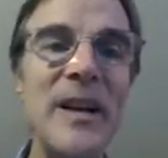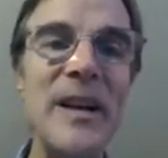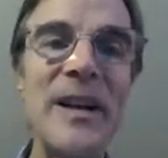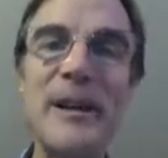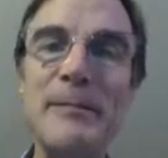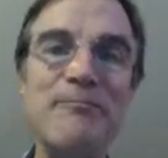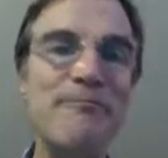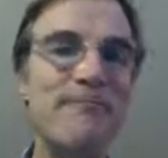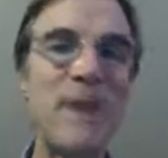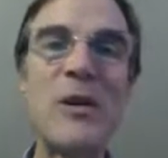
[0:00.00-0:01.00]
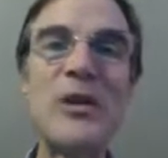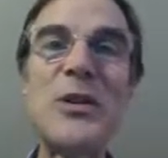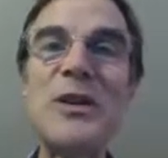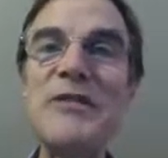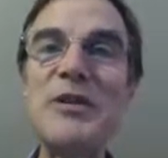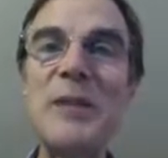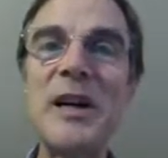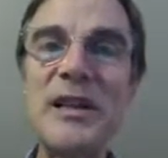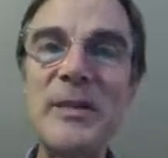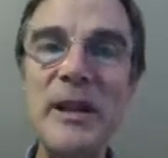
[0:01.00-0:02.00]
um, all sorts of new
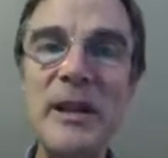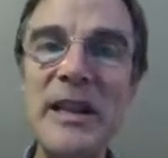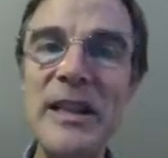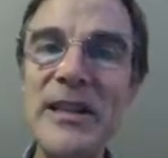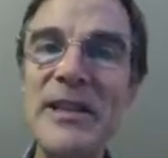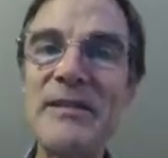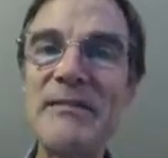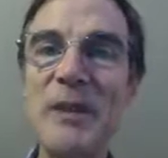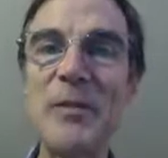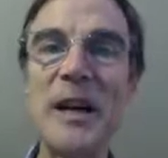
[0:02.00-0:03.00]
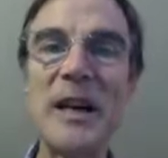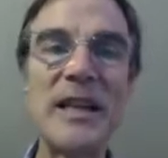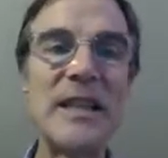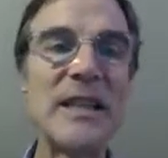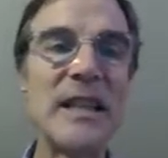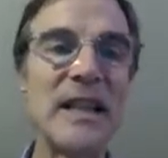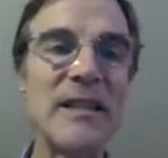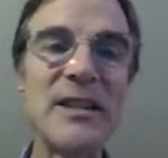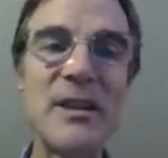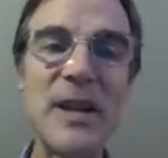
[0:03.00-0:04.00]
possibilities arise. And
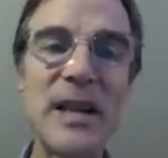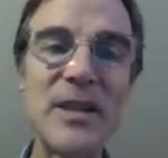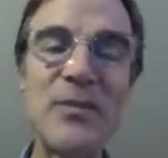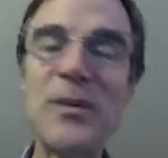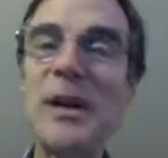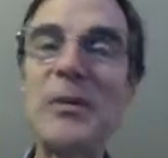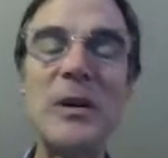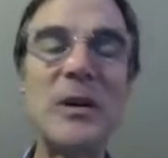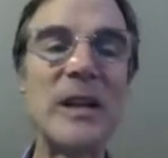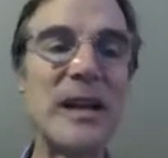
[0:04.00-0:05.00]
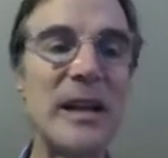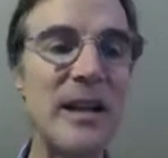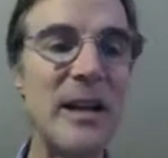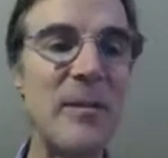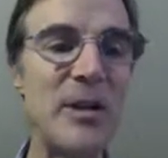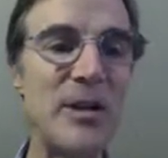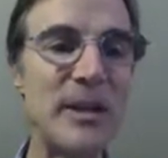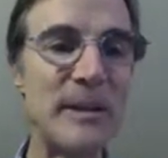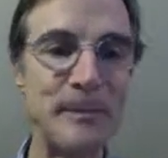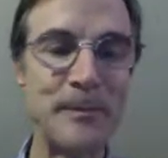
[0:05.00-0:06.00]
so that's why we're looking at
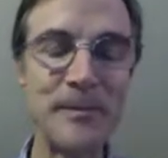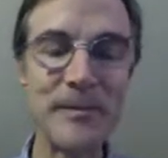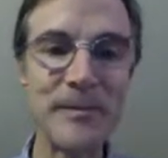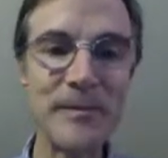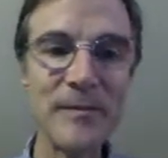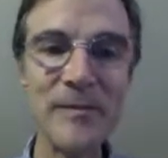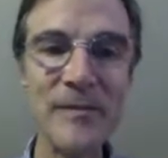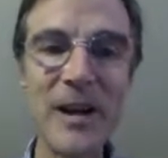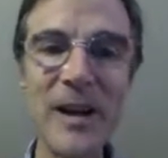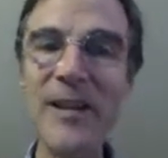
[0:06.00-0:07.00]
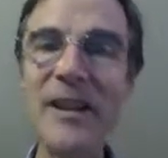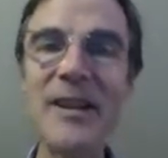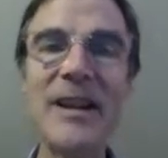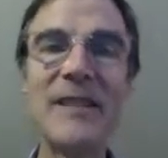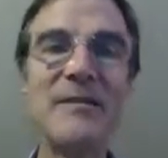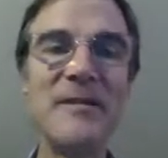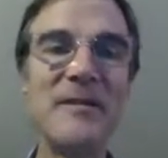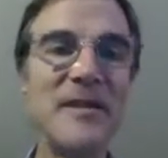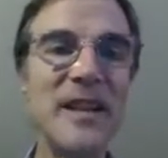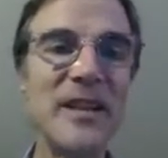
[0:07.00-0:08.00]
images. I think that
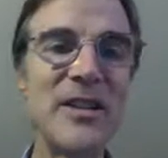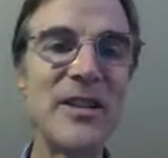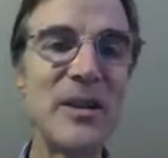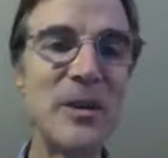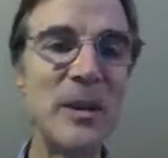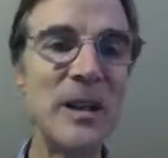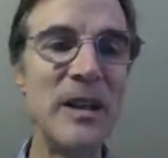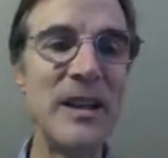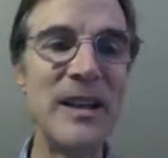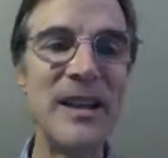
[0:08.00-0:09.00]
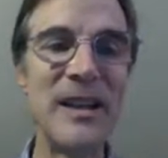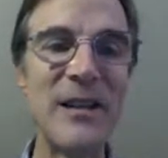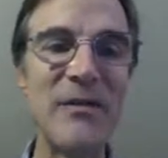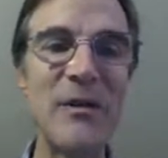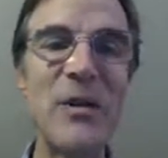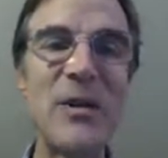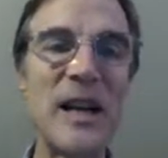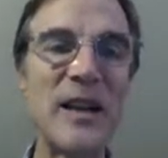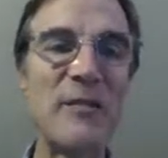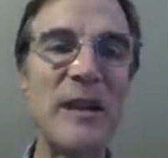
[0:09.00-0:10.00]
needs no uh, further
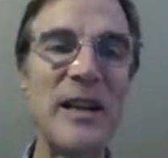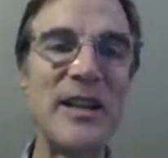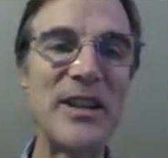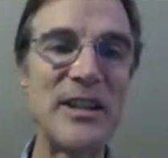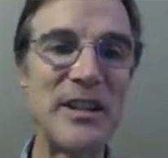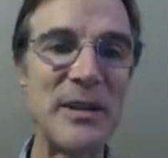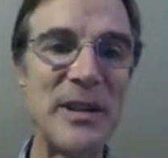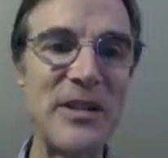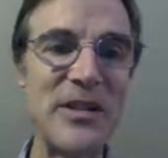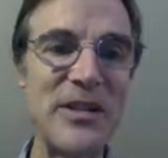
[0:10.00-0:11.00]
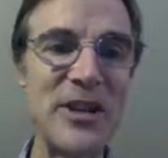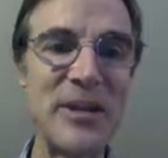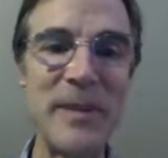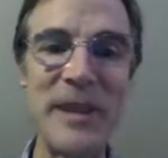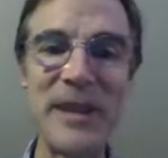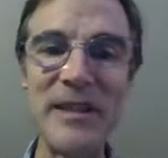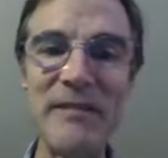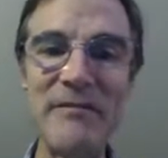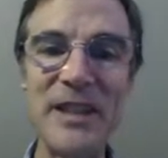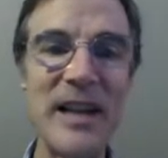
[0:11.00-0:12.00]
explanation. So let's just jump in and
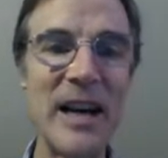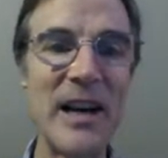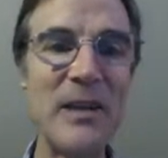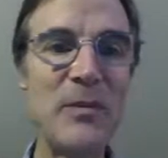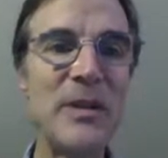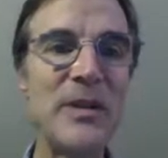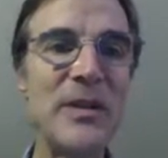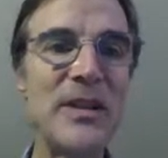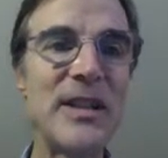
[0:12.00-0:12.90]
see how did we do this